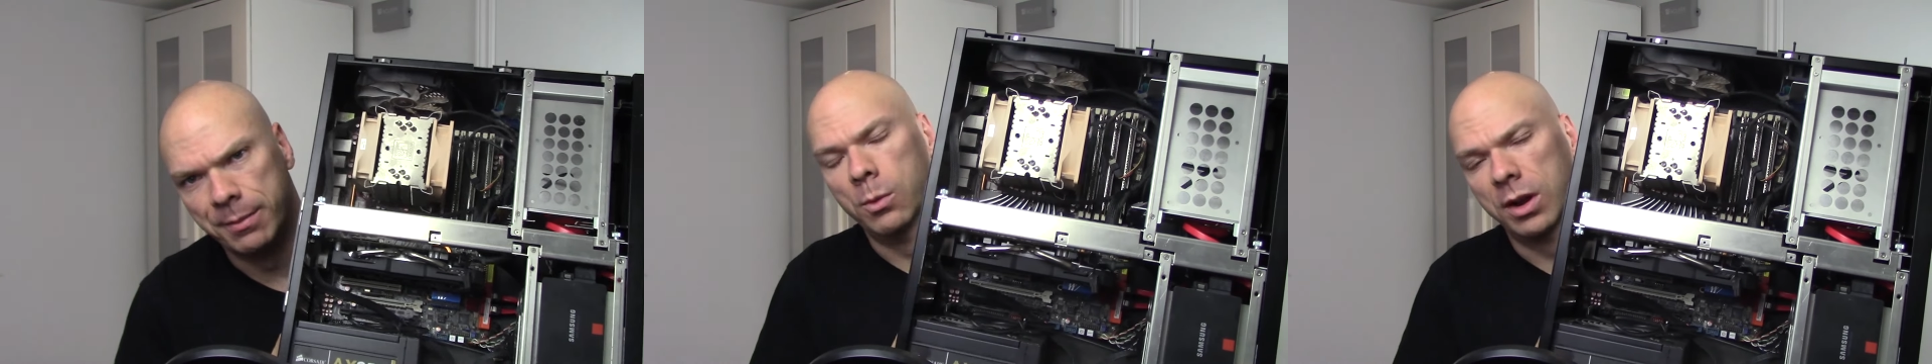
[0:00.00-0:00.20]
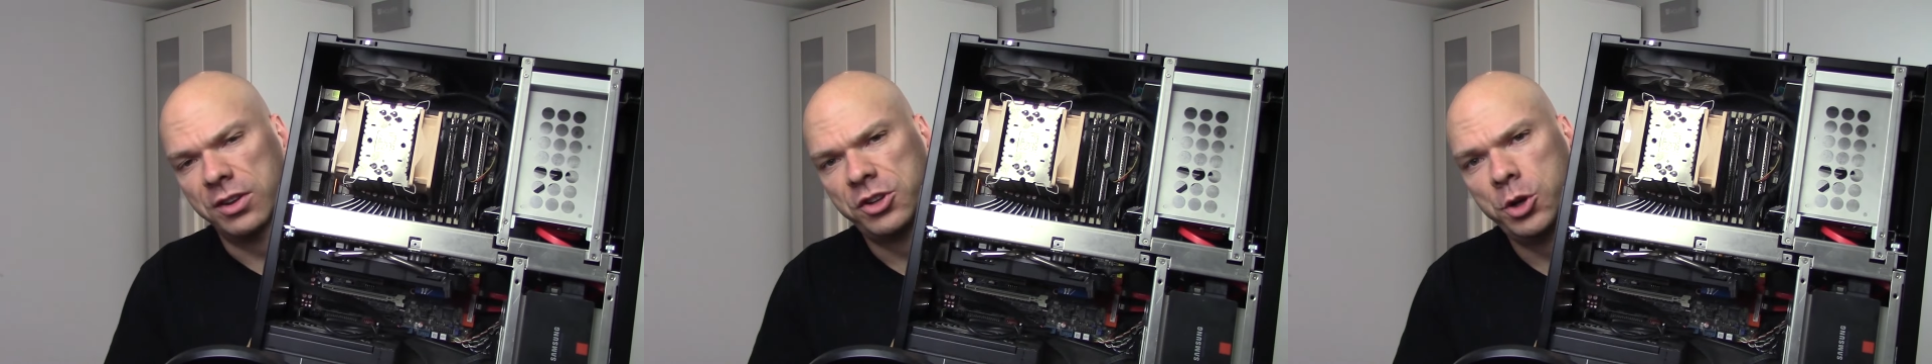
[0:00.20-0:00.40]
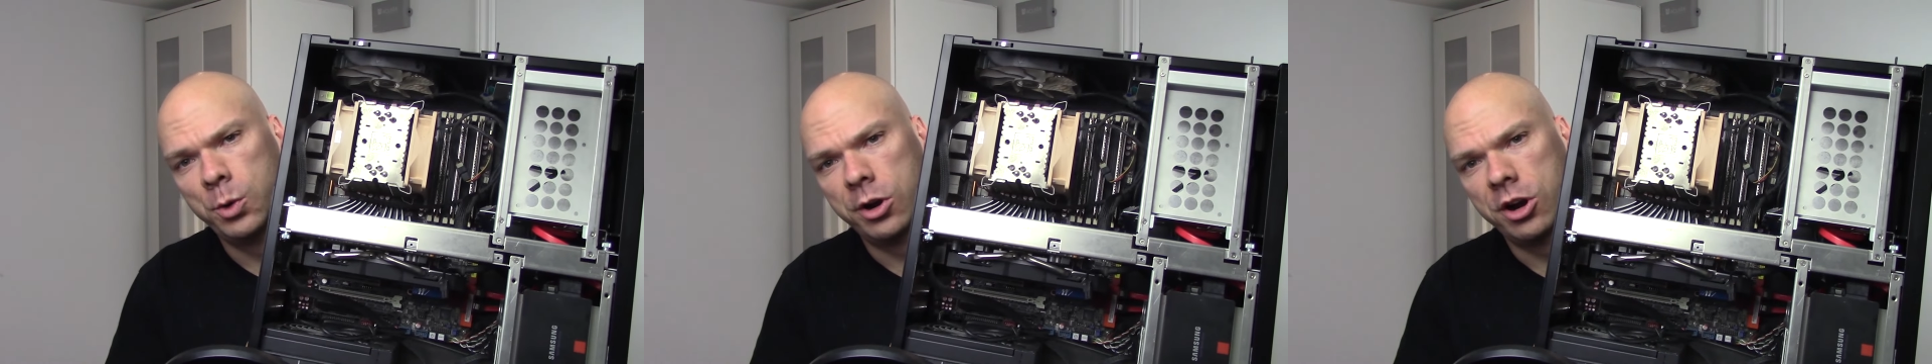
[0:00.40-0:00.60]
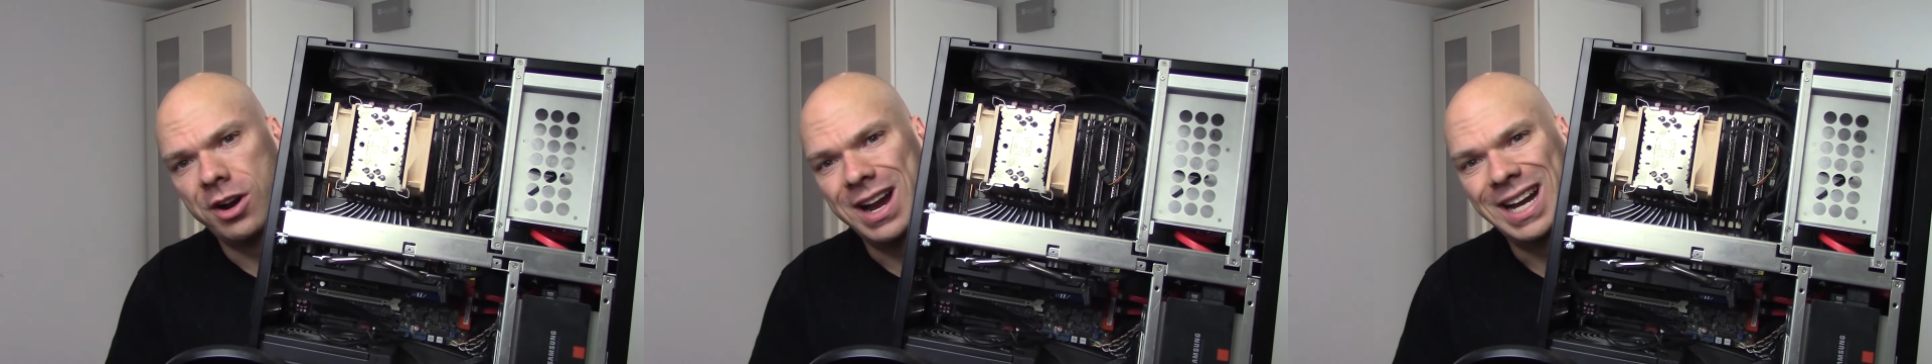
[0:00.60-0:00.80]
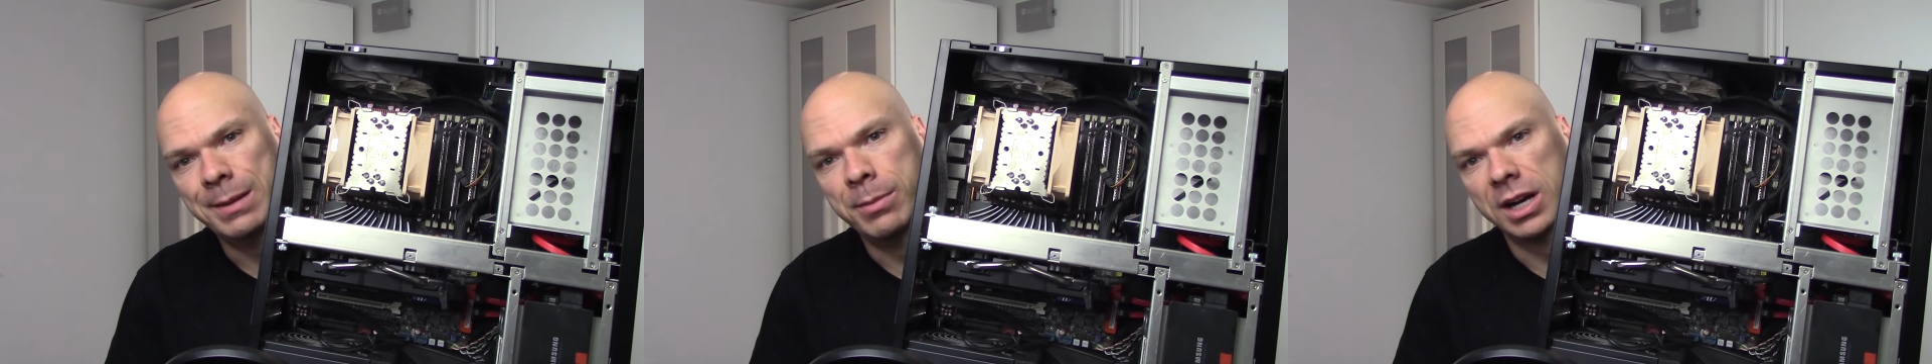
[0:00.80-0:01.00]
You wanted
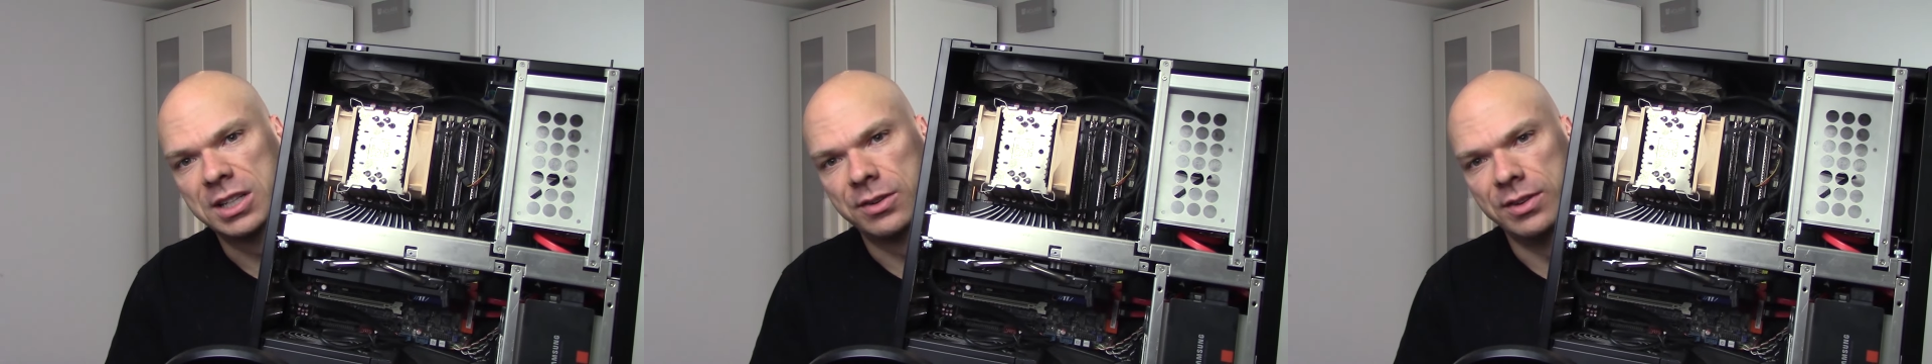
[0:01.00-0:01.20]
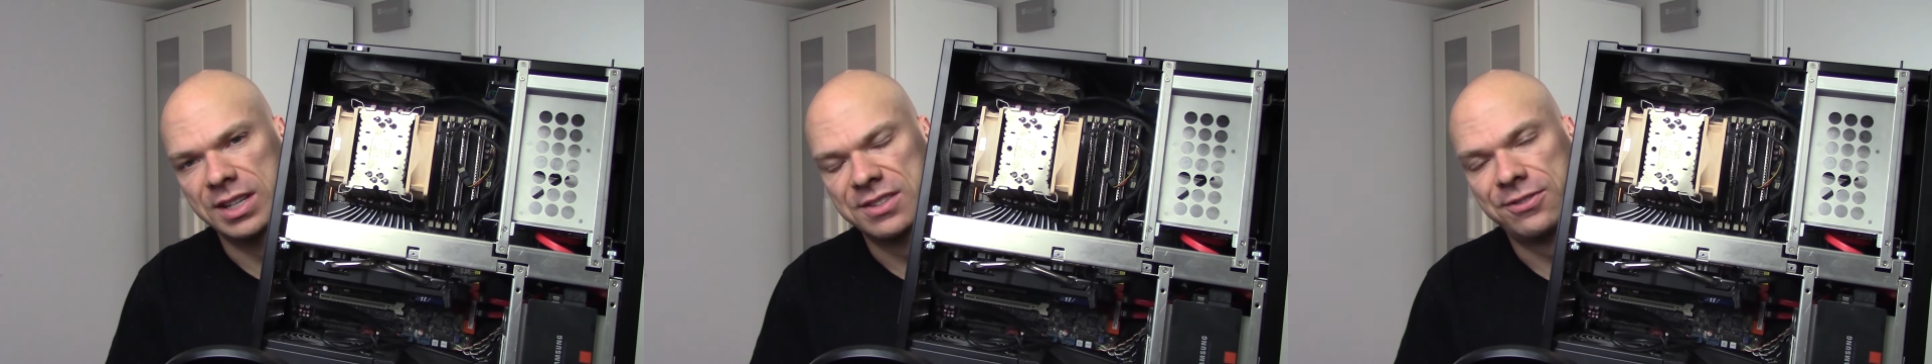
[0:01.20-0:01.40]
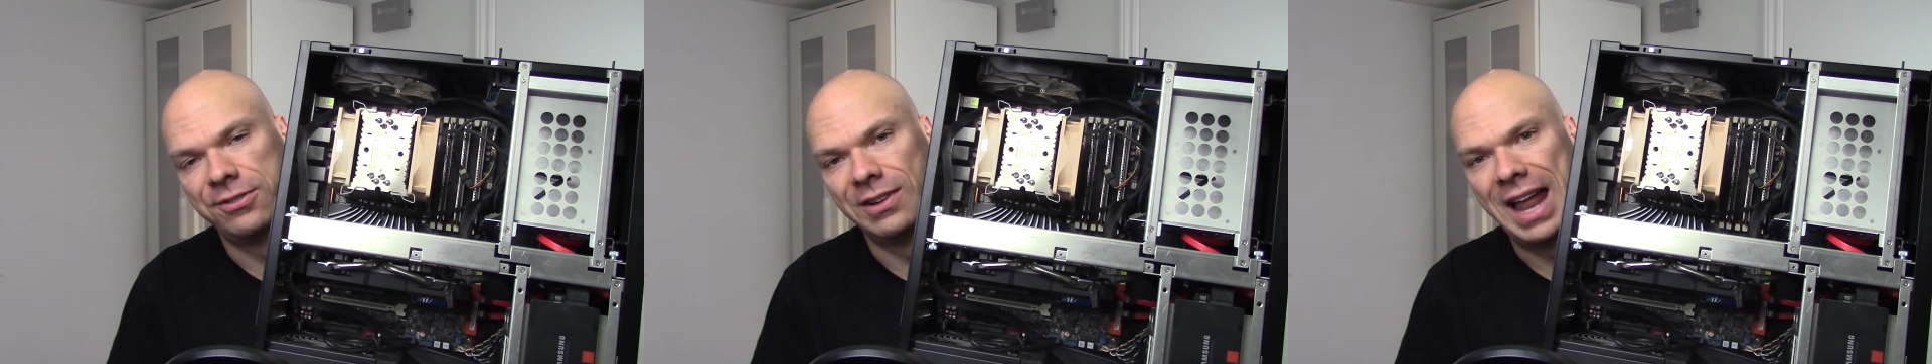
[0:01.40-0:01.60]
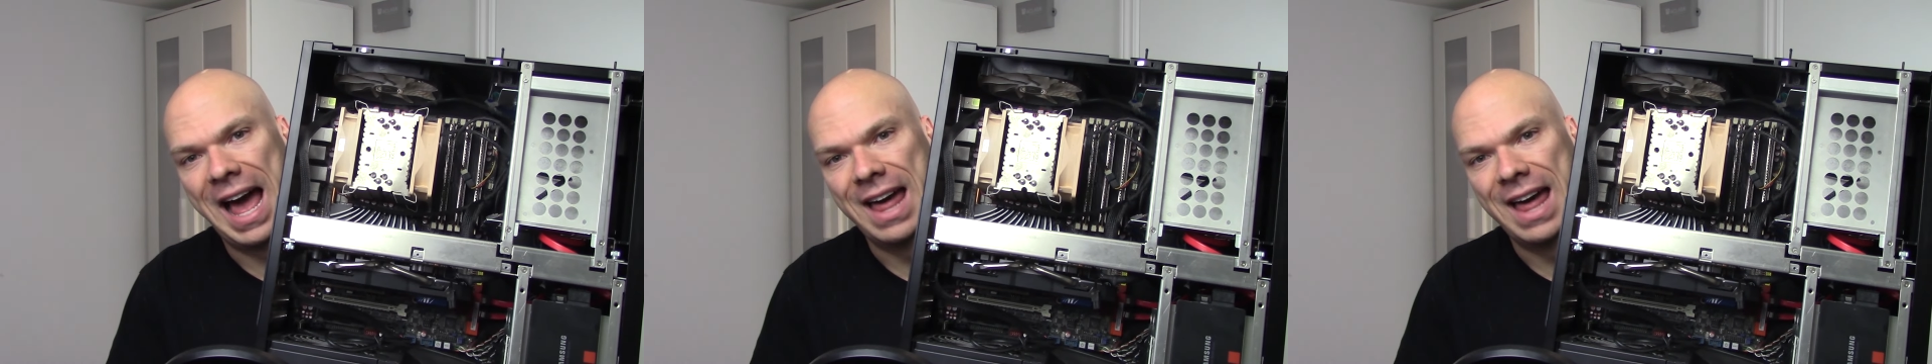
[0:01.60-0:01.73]
280 bucks for this flat.